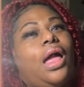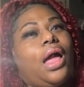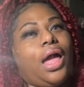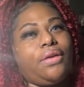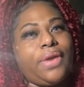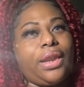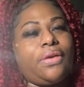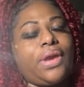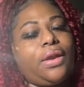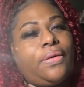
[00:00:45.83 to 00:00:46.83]
All
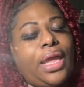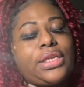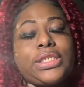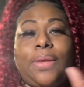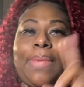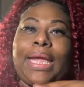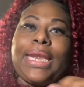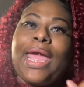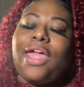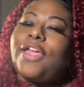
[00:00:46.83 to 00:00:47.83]
right. So by
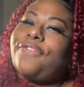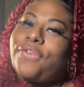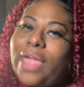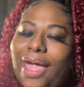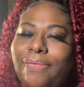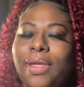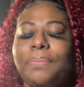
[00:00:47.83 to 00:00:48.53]
now, if you haven't,